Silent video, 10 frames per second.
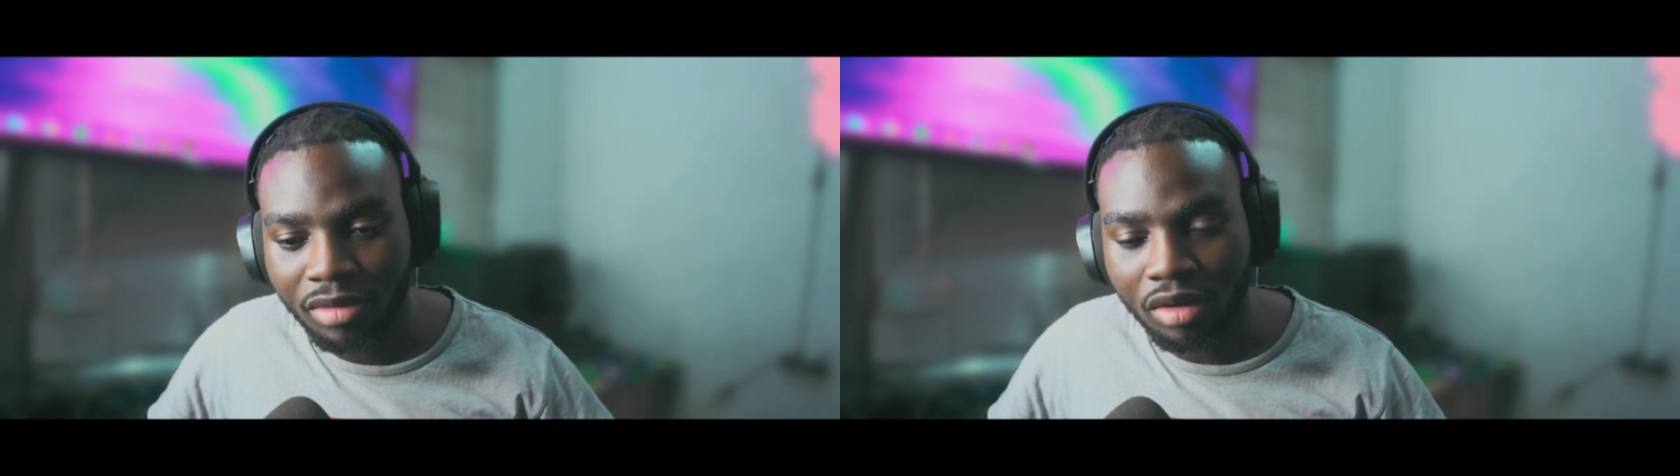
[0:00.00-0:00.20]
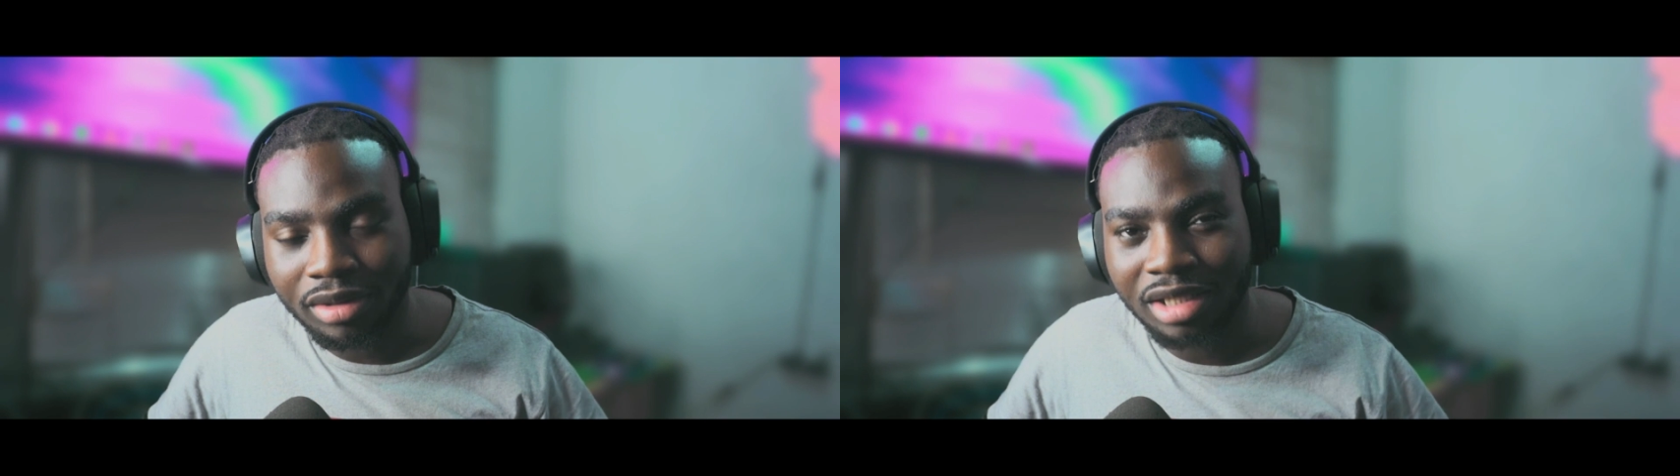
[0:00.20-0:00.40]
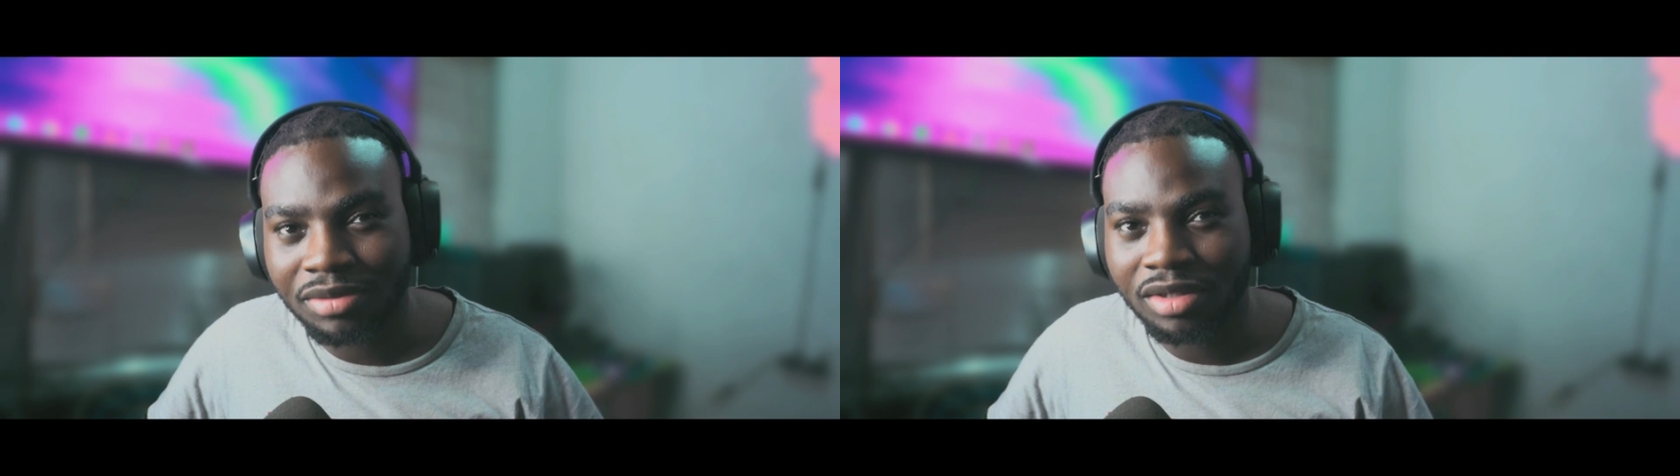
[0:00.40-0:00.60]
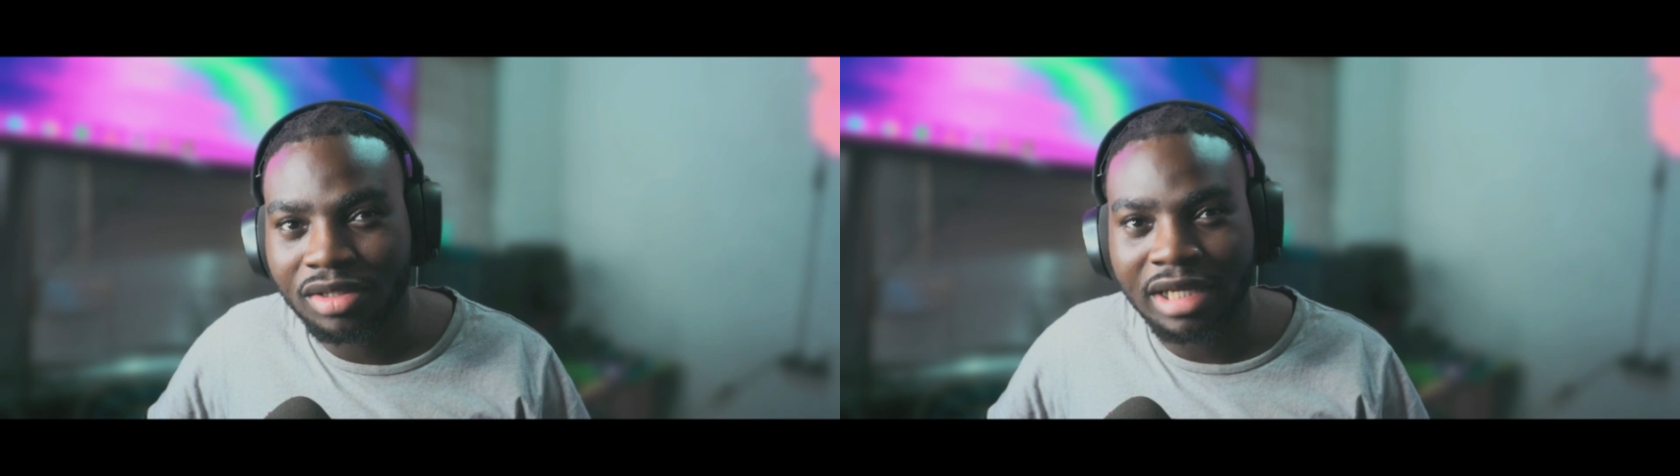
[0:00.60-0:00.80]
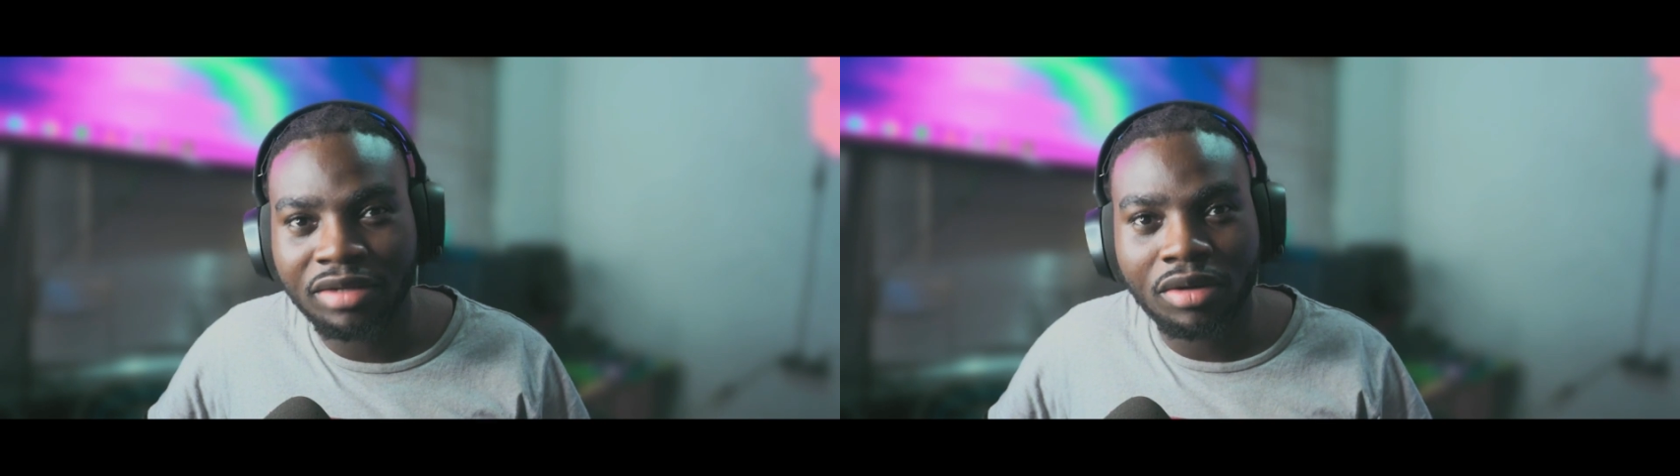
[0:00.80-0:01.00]
on it, because
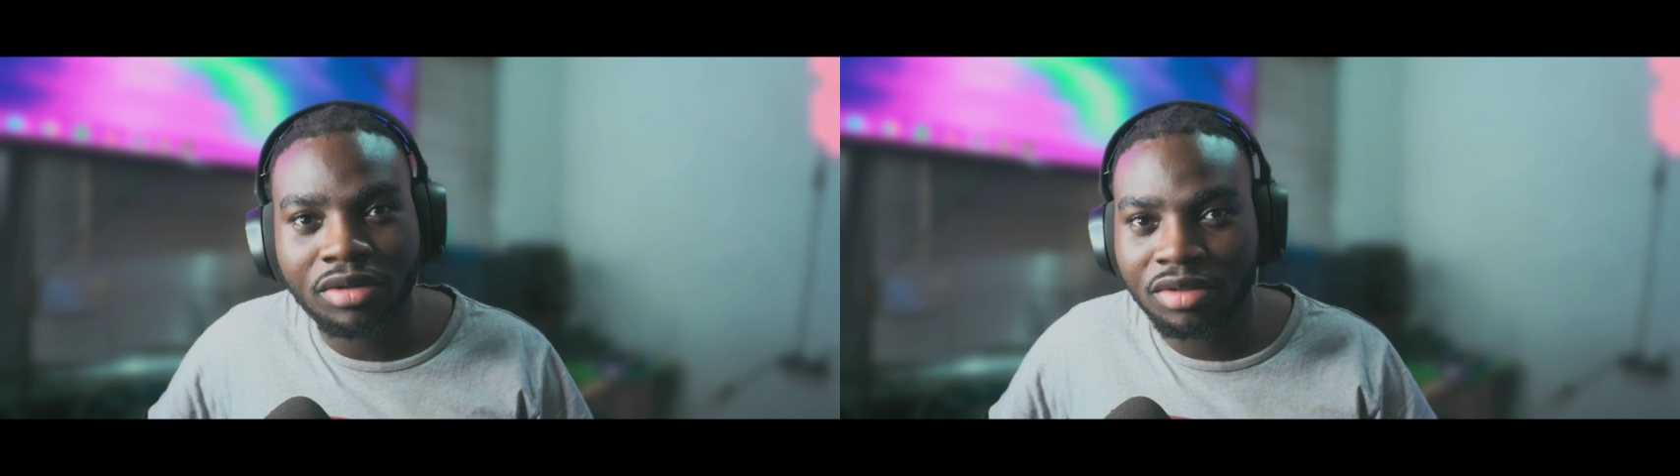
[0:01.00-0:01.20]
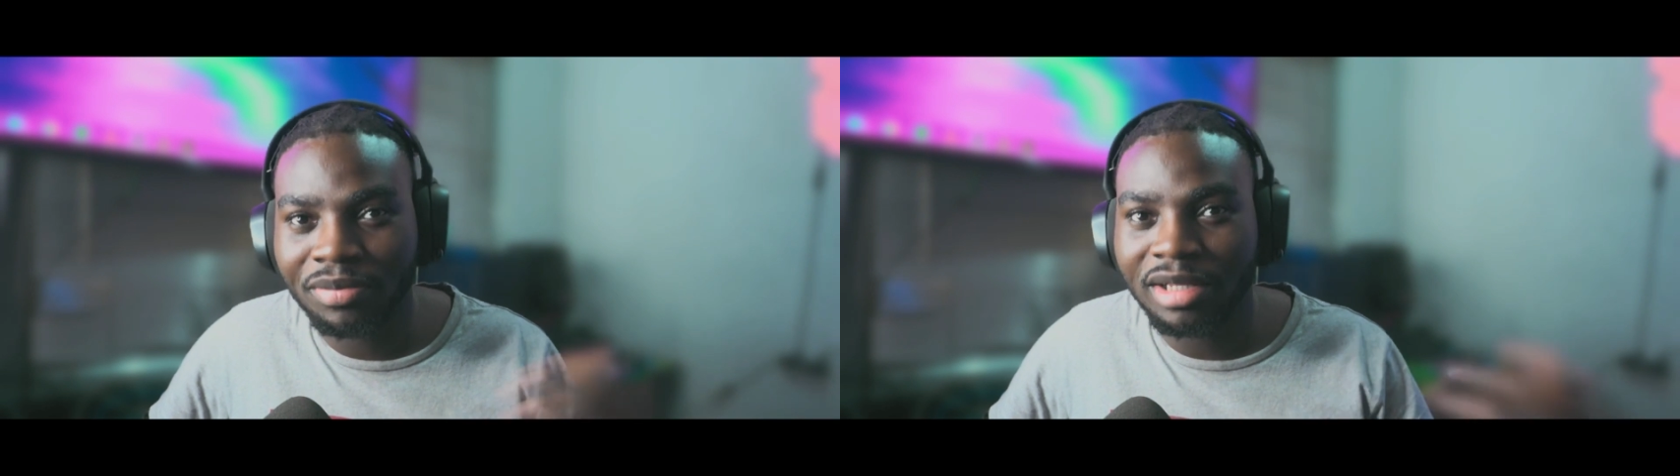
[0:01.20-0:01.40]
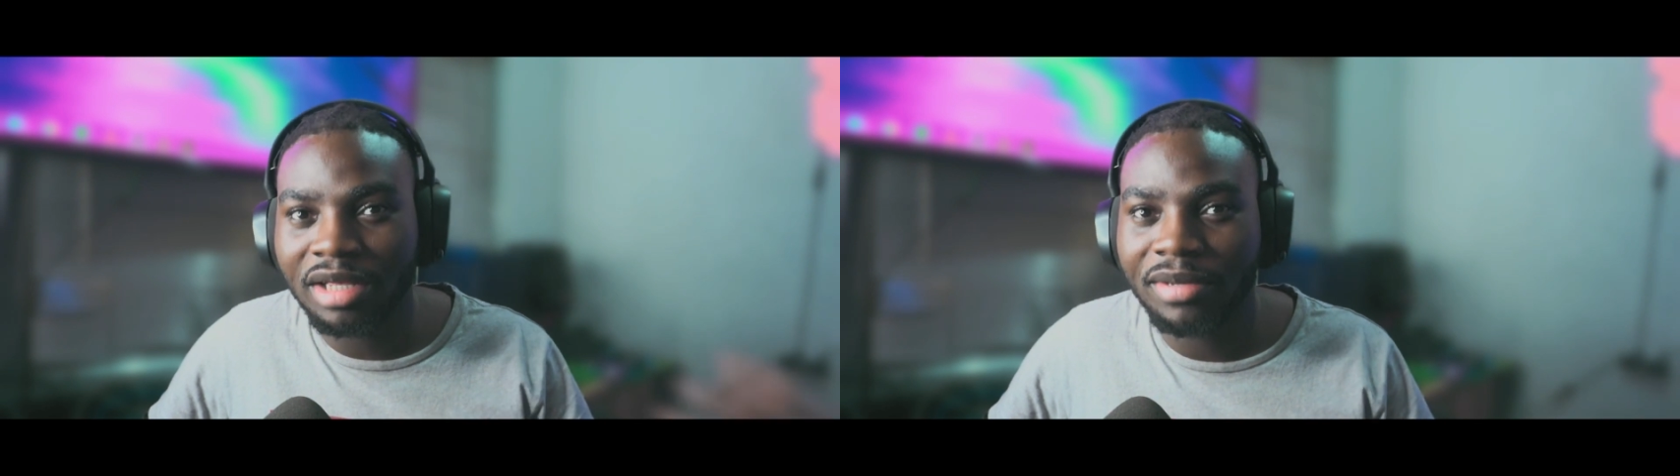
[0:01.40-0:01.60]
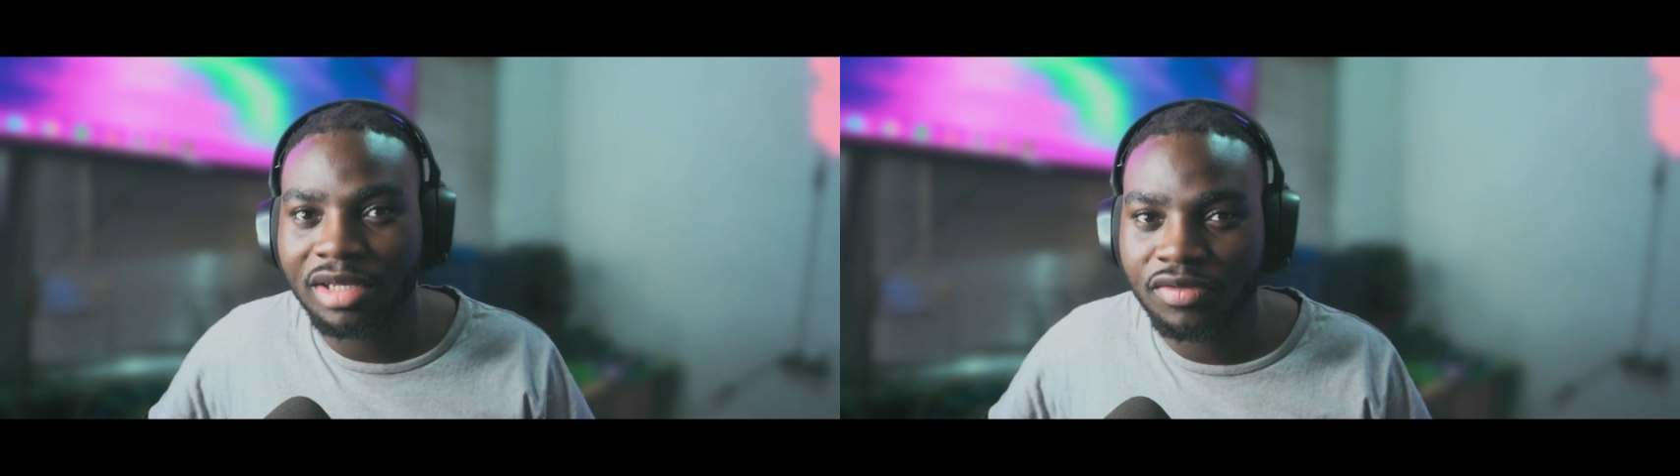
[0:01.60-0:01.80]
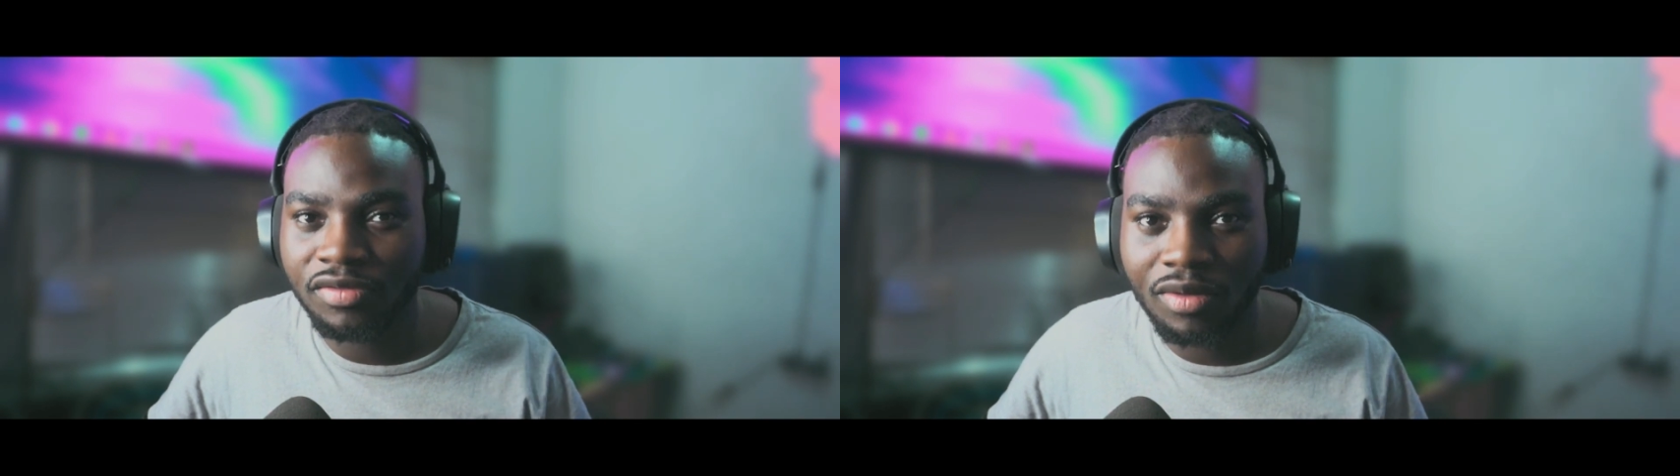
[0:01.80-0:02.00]
I knew I was going to play
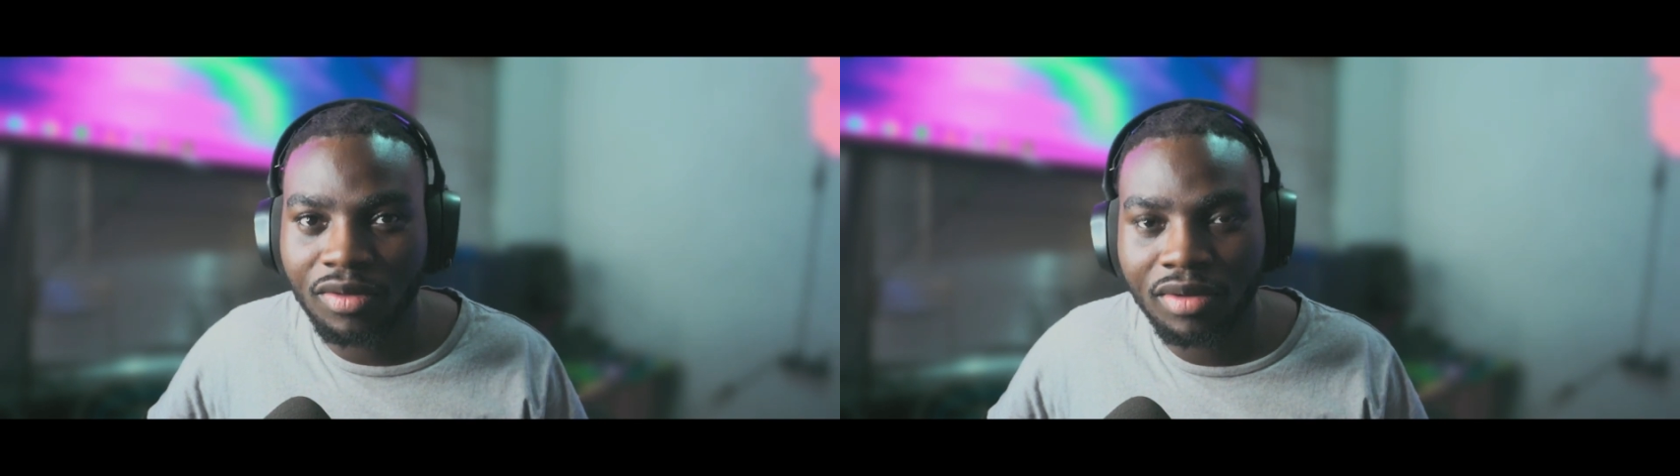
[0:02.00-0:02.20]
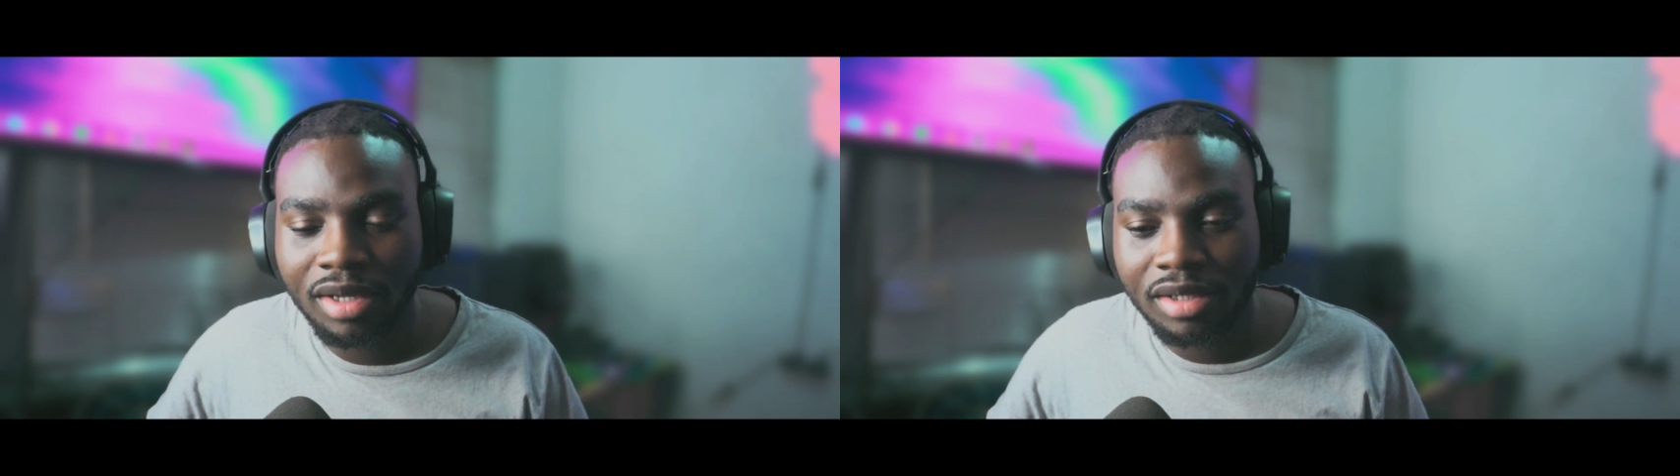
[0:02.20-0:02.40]
PS4.